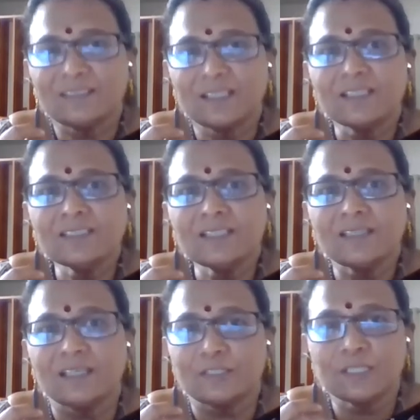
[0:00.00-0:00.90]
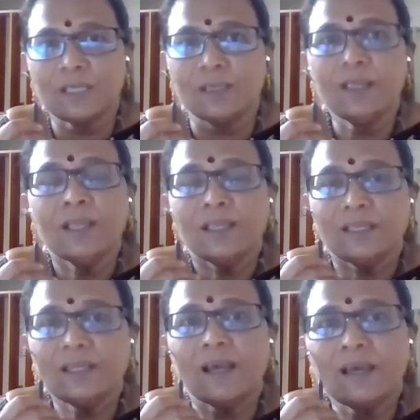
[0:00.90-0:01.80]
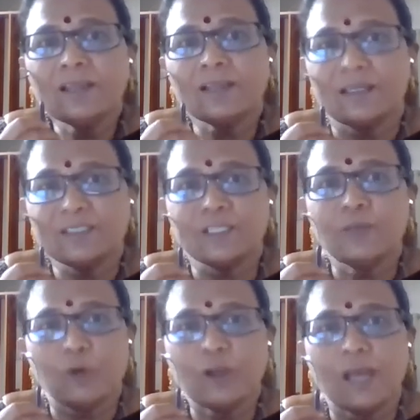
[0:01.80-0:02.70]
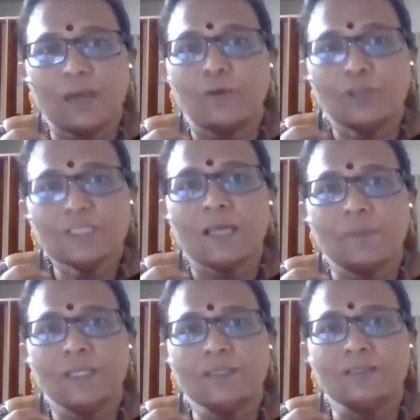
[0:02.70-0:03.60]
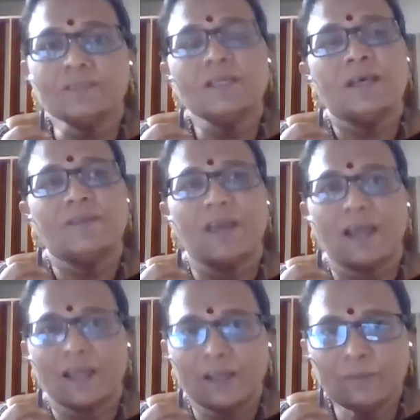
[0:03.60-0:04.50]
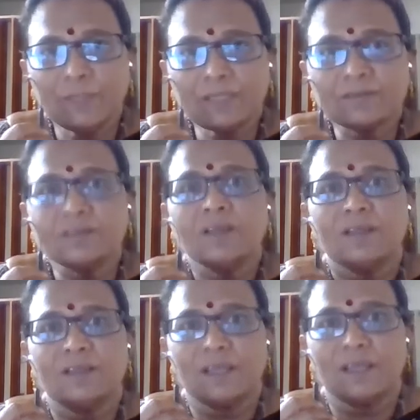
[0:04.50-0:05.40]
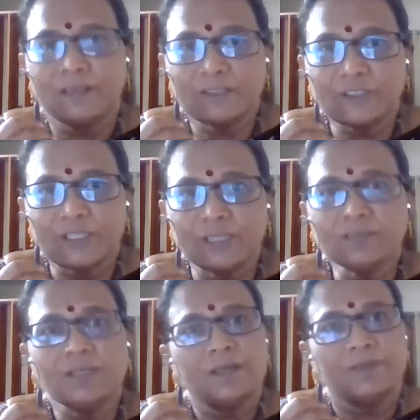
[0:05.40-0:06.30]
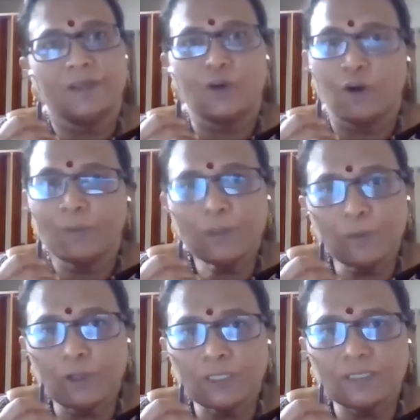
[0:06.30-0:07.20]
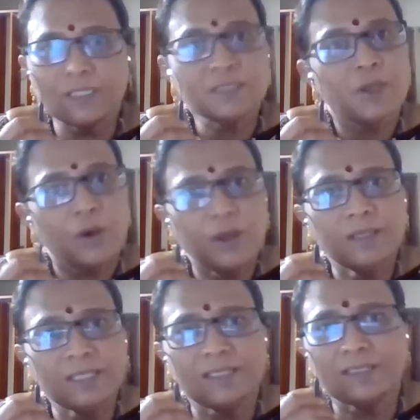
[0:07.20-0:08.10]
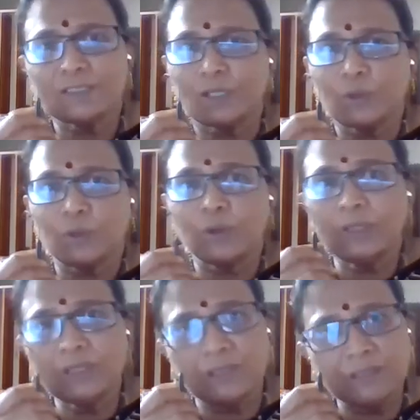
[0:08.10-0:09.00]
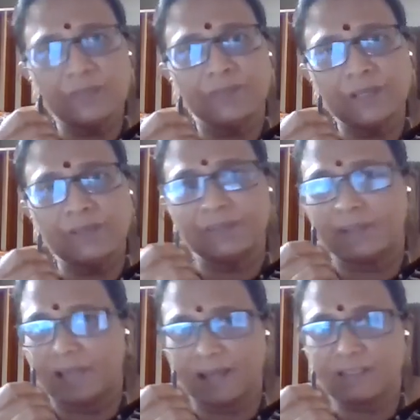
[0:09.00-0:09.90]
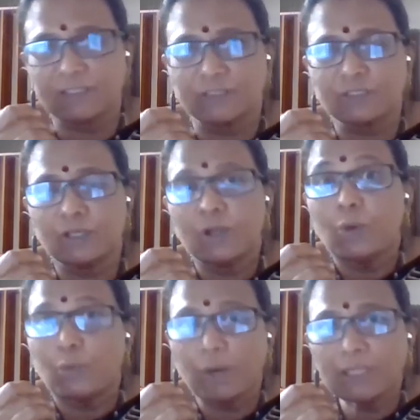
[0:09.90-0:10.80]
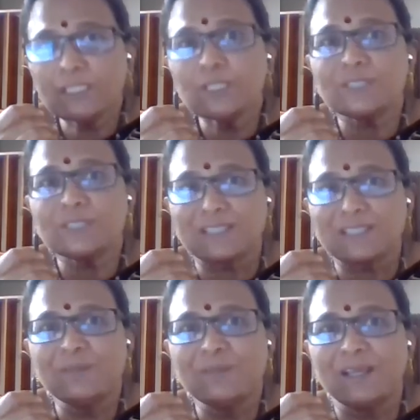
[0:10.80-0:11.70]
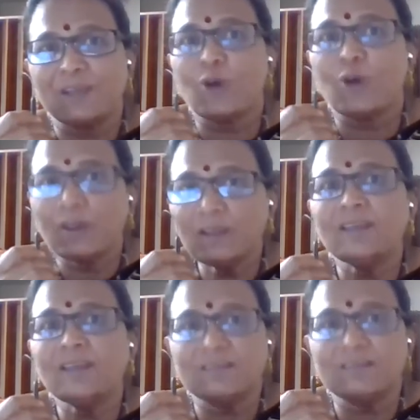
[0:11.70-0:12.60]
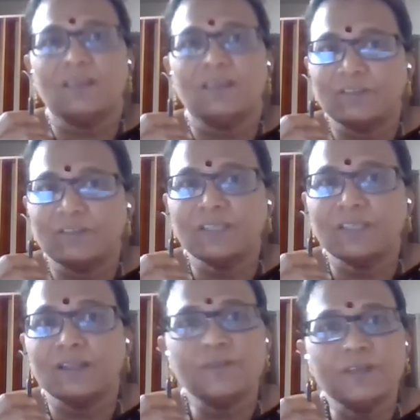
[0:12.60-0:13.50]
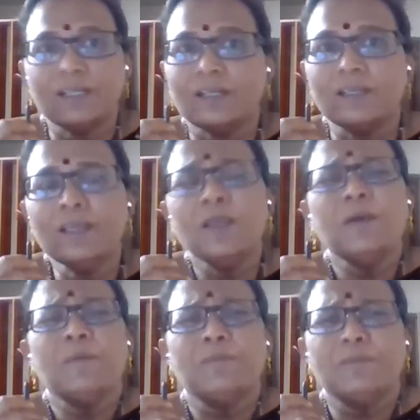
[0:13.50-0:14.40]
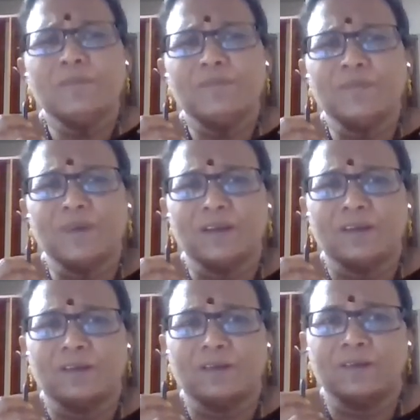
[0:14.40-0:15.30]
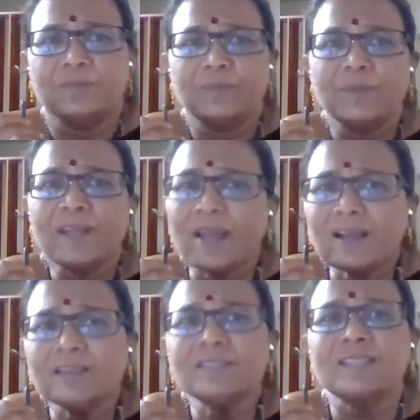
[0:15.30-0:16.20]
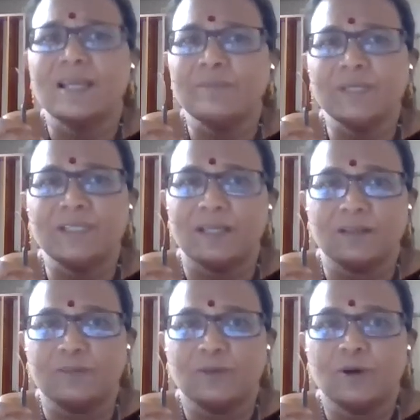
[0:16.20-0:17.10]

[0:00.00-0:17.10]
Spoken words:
That is the thing. See, in our country, what is happening is the academics, the industry, the government policies, all the things are going in different directions. Once you streamline, correlate each and everything, definitely miracles can be done.